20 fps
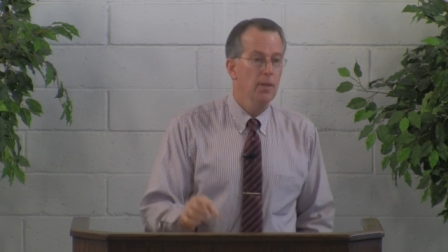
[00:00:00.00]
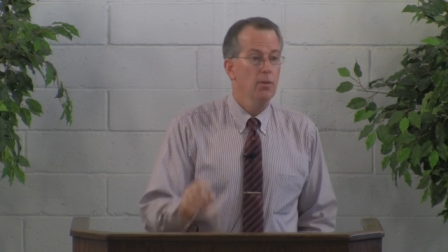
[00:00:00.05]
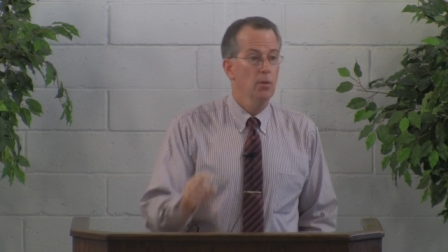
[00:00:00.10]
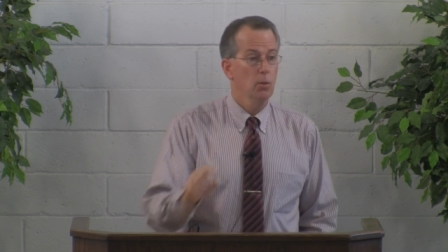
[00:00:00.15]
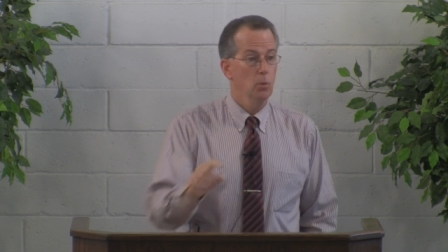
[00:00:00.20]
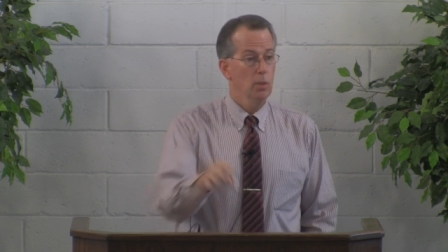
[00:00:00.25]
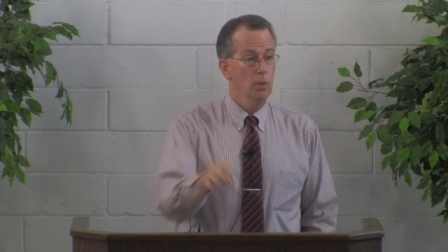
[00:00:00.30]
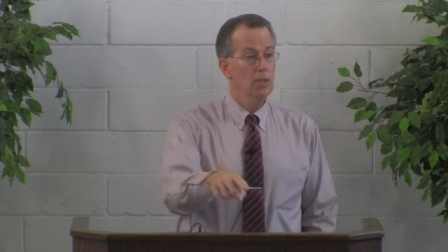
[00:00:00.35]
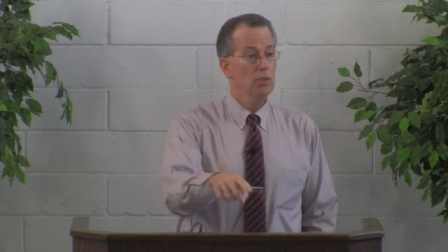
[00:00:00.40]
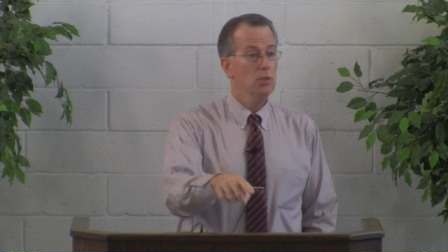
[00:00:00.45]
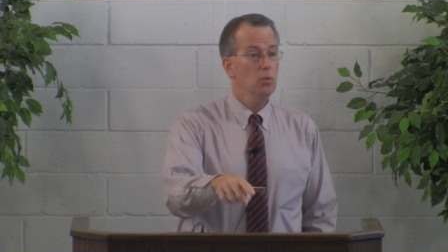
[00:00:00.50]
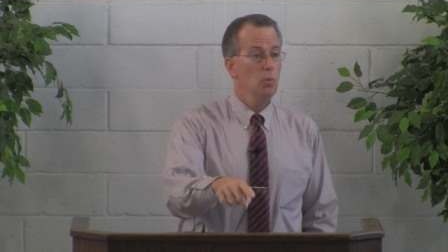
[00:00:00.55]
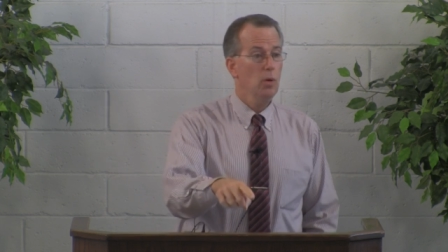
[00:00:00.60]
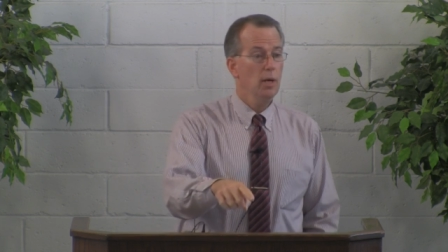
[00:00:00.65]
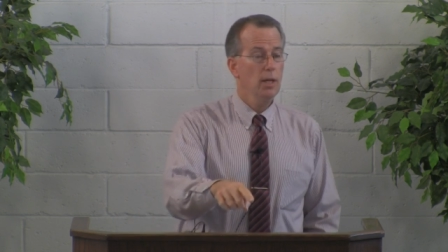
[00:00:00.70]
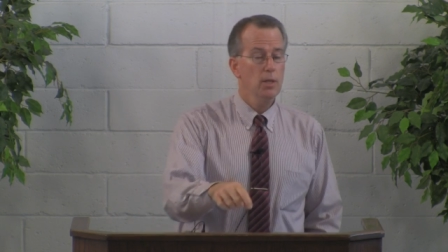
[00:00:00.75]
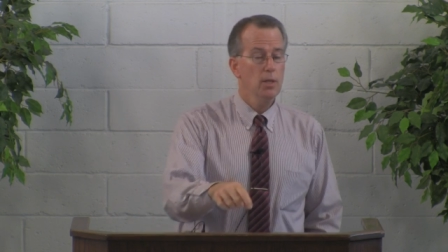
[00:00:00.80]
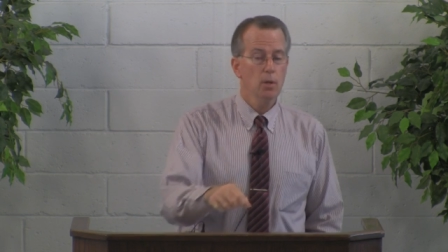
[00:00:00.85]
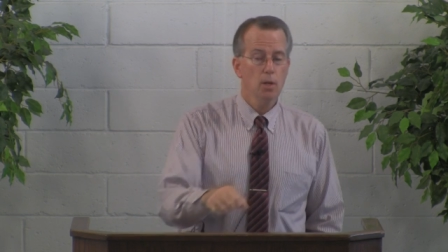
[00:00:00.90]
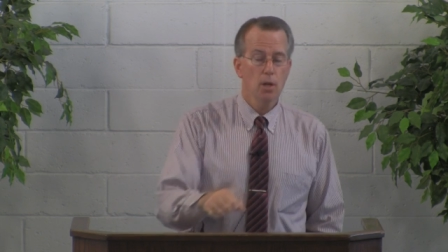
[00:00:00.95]
The reason
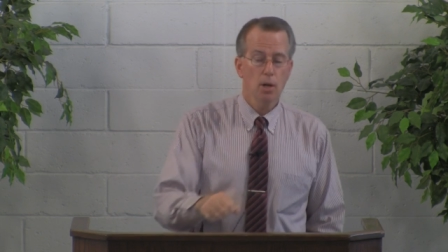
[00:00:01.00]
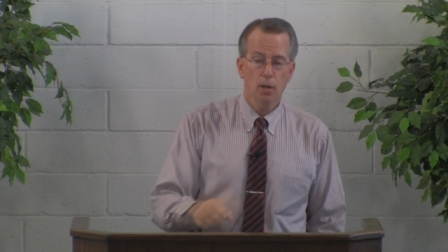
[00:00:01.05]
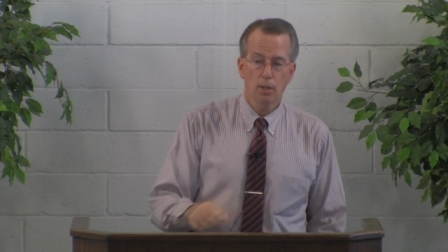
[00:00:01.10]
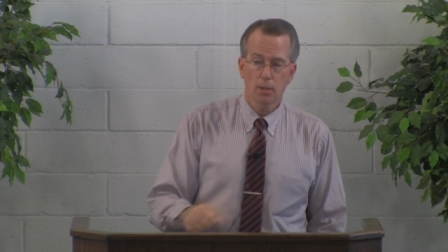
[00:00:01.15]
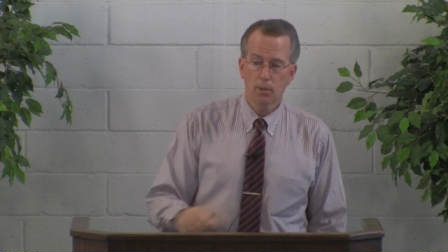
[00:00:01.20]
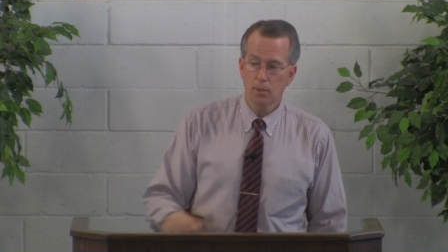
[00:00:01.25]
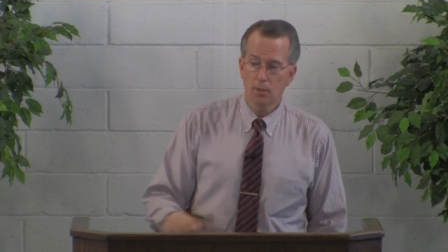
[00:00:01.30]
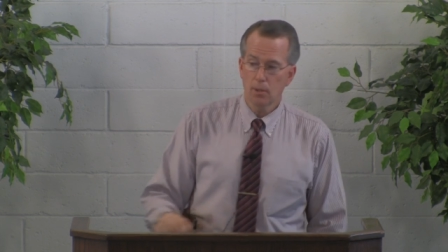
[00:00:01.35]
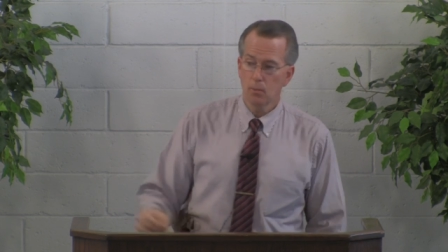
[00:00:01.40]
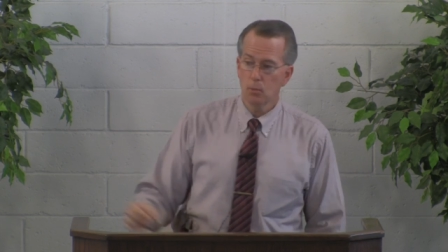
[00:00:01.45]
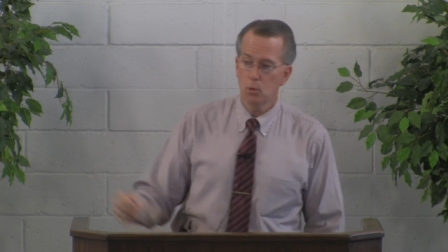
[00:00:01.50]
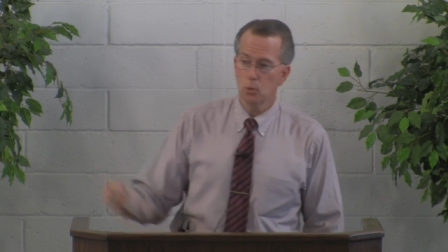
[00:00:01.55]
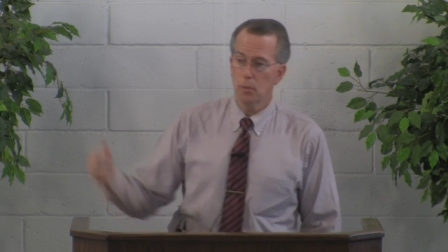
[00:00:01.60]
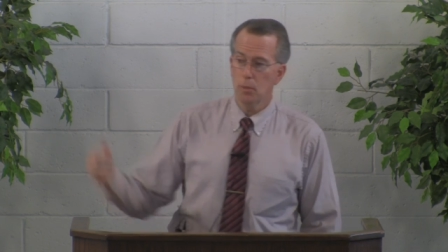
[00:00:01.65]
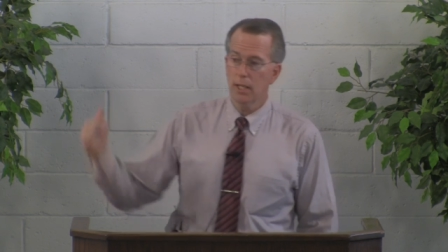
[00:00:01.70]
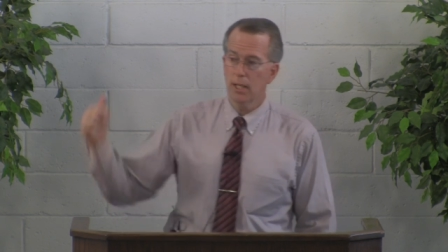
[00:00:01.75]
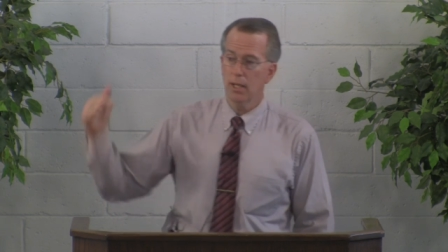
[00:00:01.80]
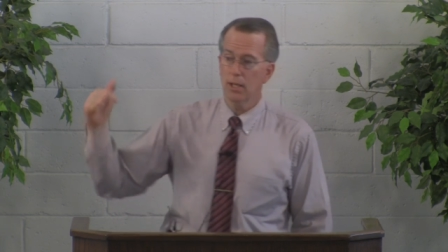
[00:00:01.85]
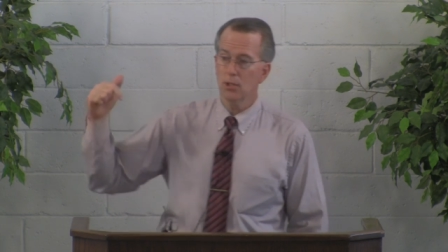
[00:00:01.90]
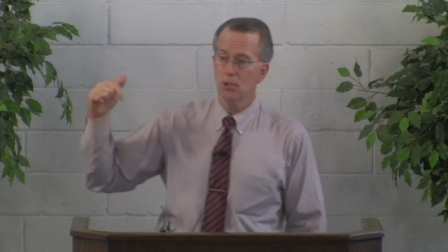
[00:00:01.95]
why you conquered them was
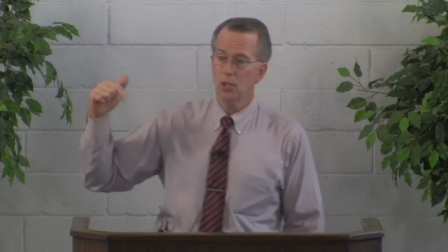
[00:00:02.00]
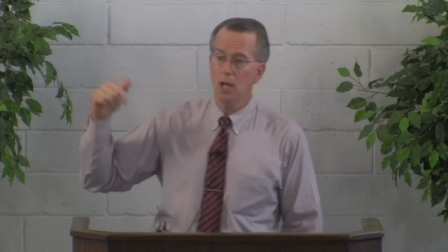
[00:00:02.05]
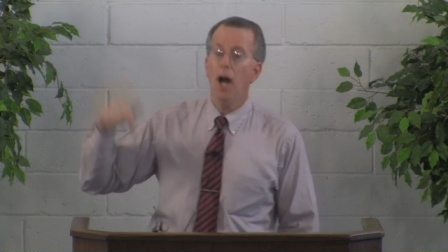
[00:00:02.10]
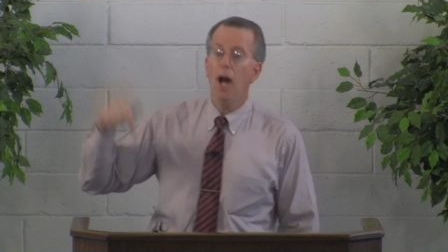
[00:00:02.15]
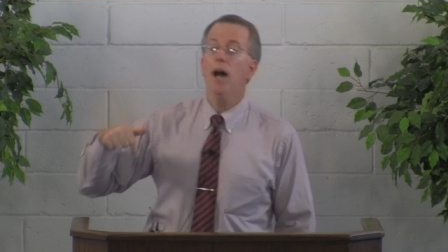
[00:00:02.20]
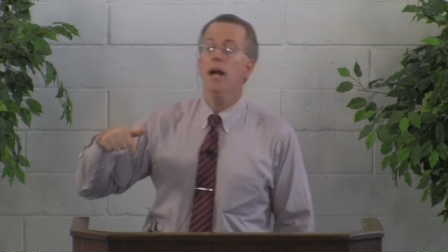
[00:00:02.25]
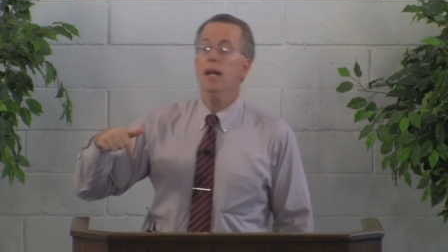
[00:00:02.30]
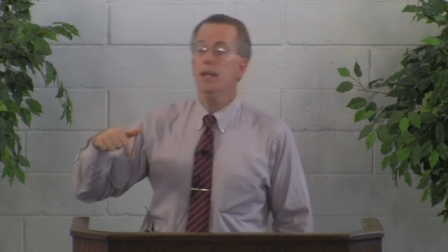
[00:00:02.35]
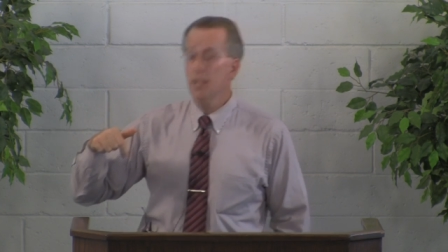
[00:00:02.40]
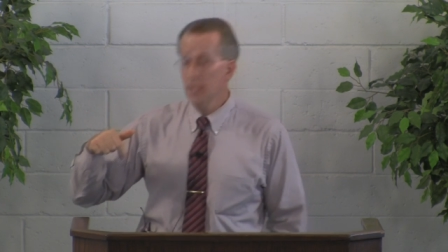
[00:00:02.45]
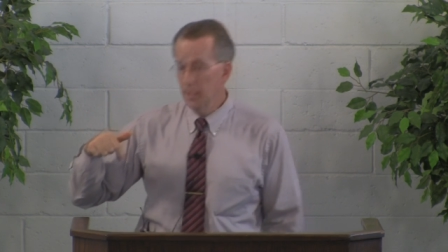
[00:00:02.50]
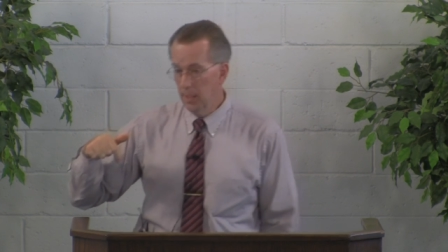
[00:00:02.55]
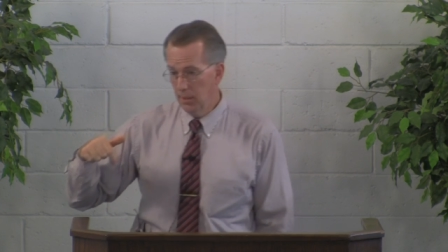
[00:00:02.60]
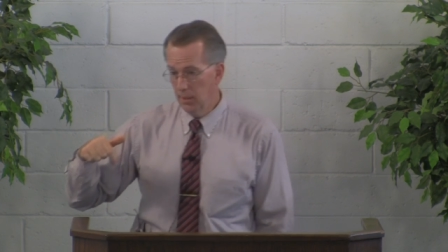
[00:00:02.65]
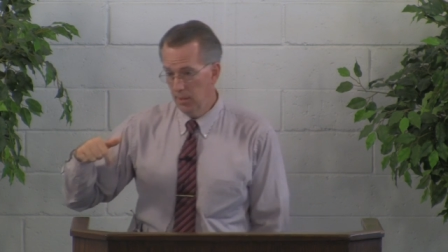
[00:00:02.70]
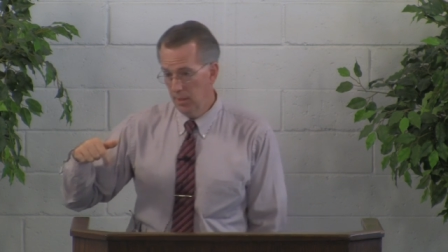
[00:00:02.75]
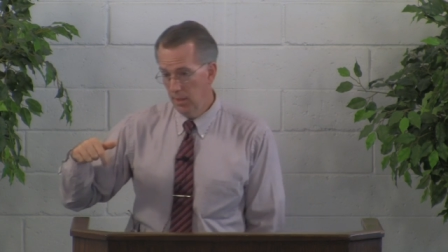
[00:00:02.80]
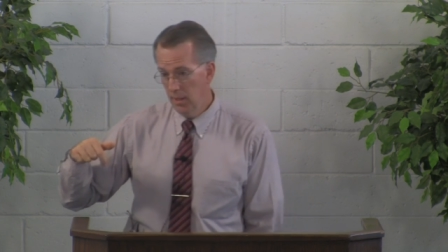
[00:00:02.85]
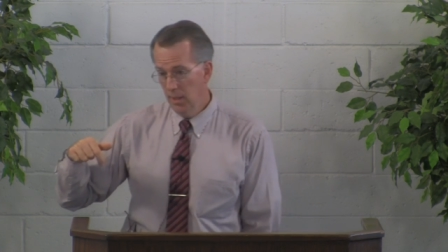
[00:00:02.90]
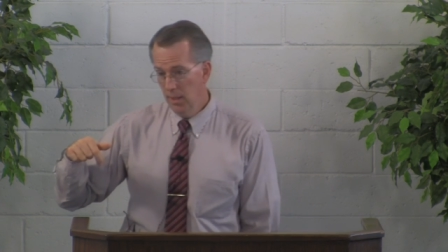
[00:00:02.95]
because I did
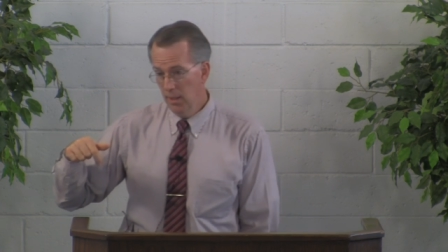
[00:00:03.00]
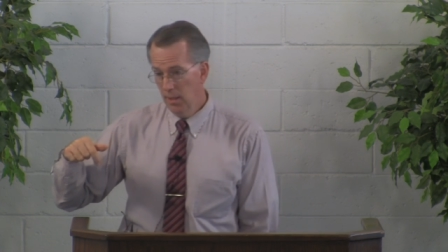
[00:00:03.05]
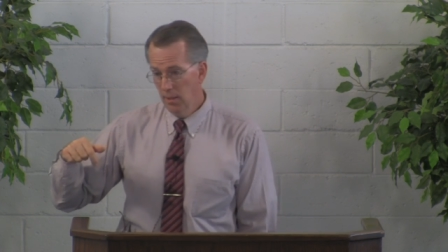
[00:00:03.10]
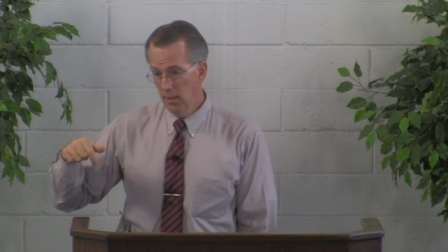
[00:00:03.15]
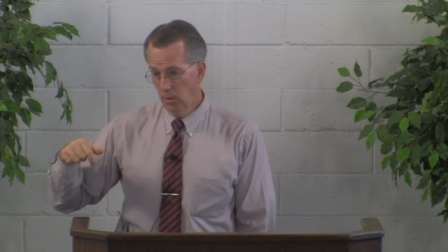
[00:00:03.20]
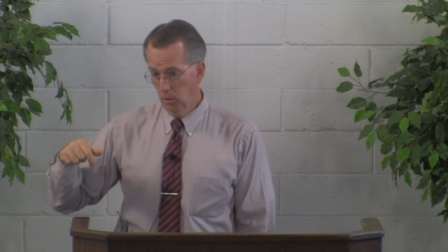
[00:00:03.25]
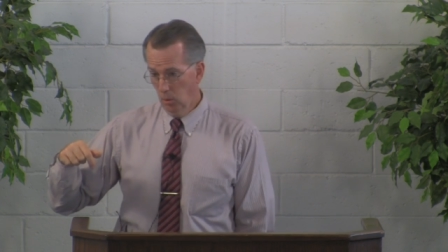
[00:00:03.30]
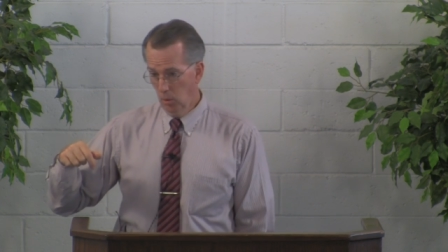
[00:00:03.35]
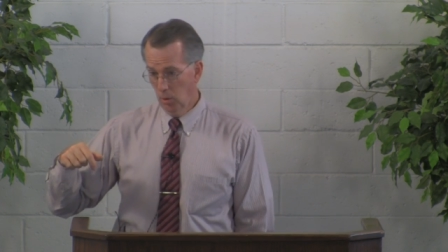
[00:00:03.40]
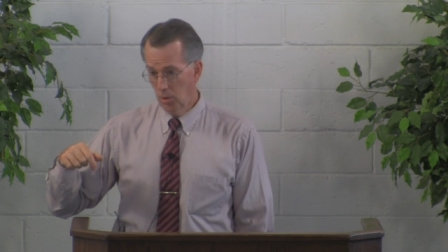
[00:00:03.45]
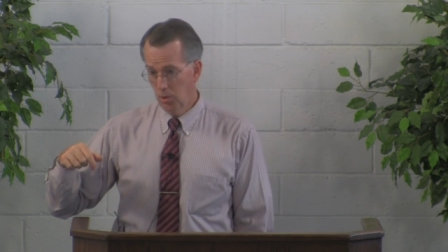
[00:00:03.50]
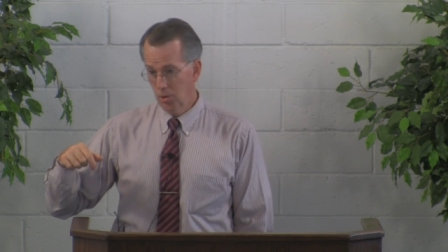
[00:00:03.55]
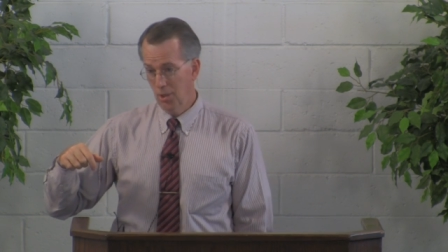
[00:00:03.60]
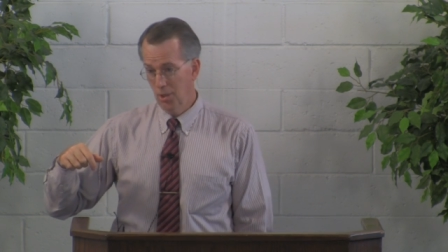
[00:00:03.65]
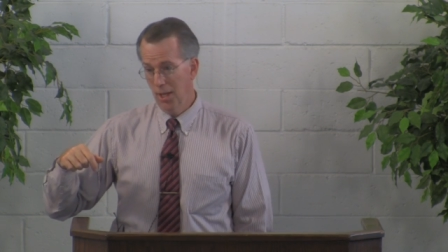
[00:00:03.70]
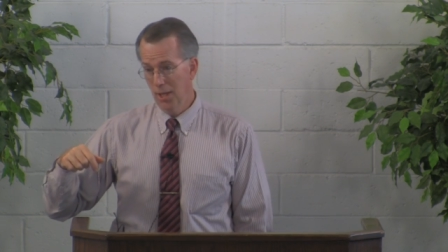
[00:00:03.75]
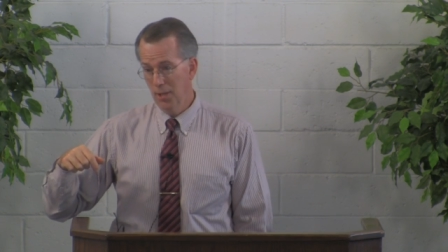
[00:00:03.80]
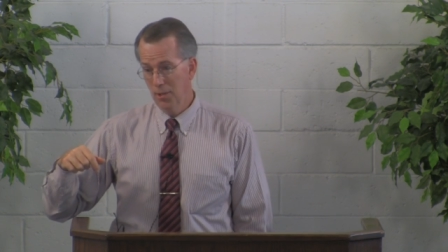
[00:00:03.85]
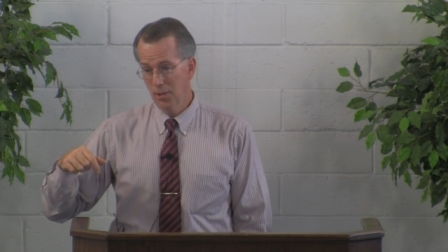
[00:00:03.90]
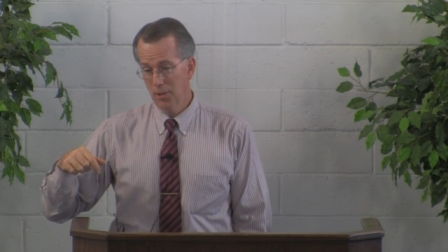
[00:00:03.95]
it, the Lord
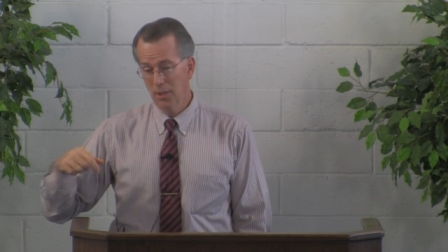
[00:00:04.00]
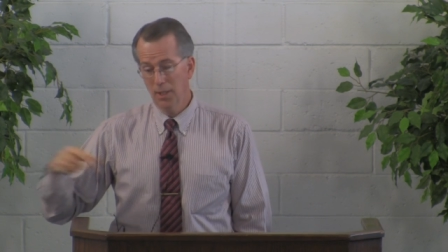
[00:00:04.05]
says.